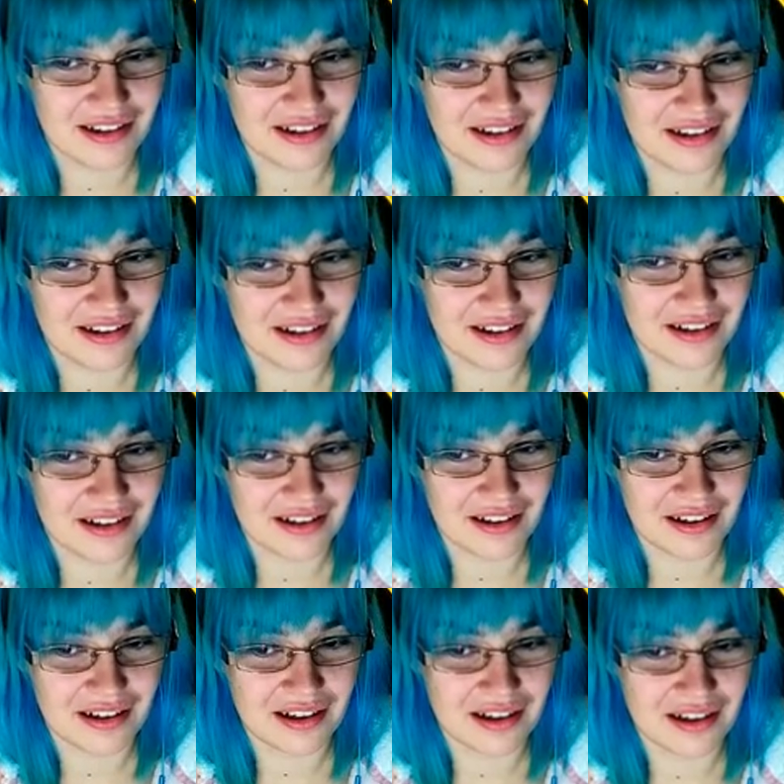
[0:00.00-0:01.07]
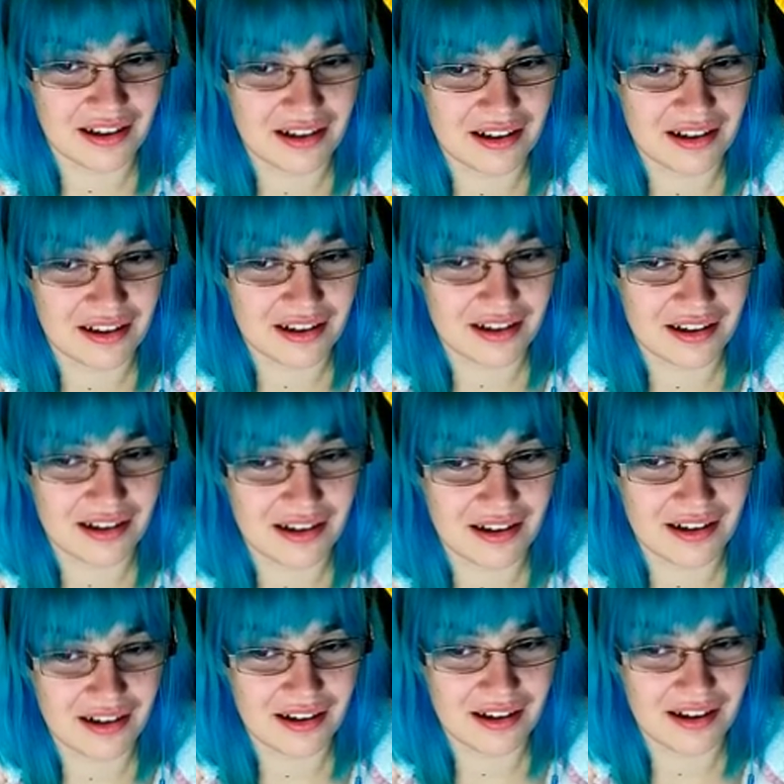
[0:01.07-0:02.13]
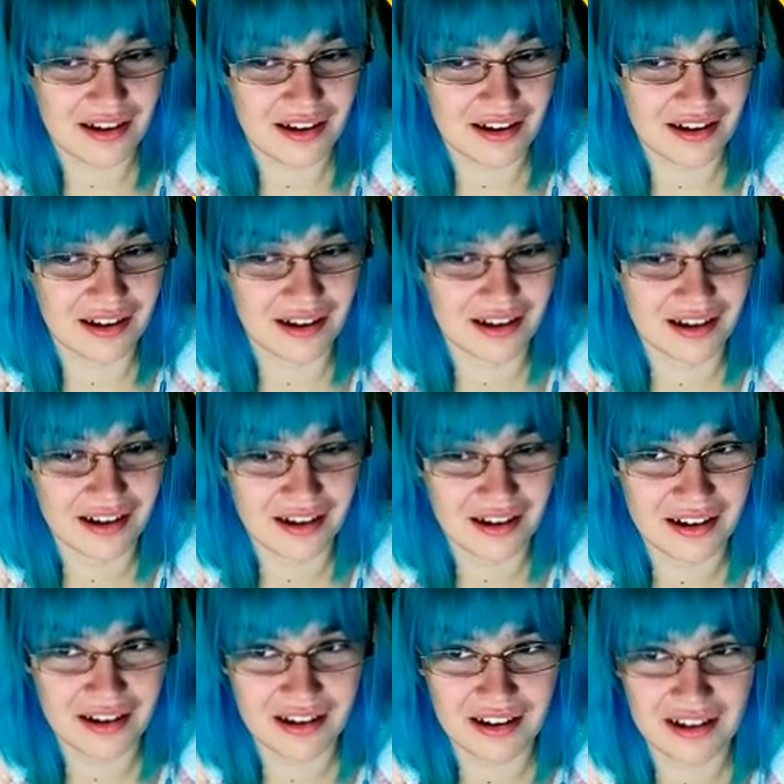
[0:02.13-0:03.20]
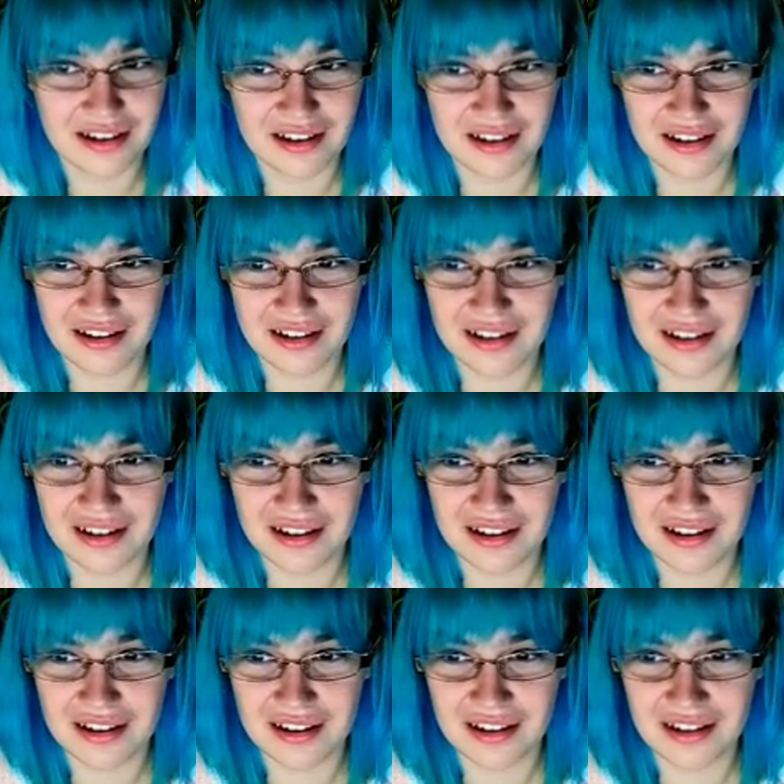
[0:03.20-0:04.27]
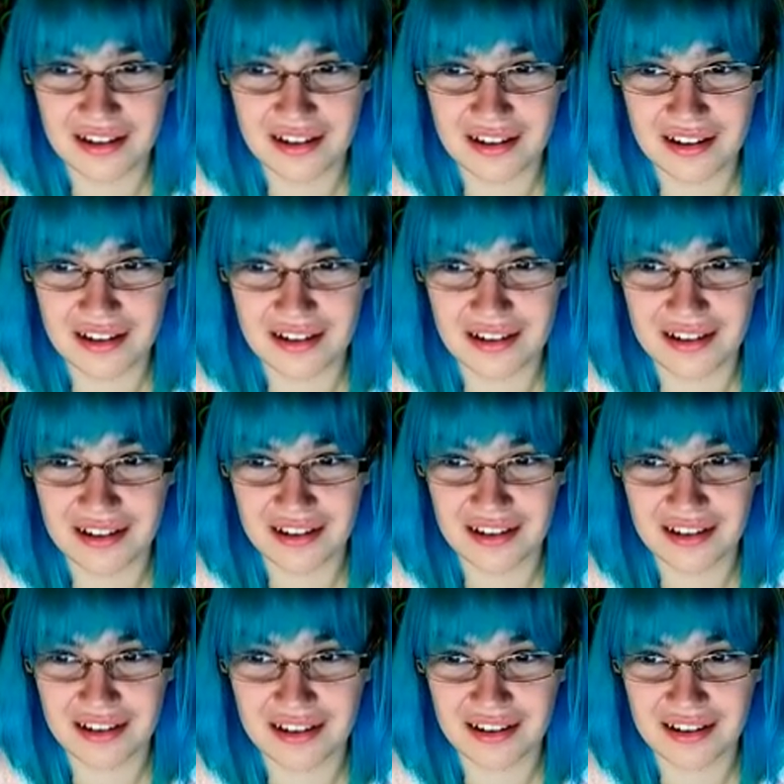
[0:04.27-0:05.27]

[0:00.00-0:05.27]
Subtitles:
No words are spoken by the person on screen.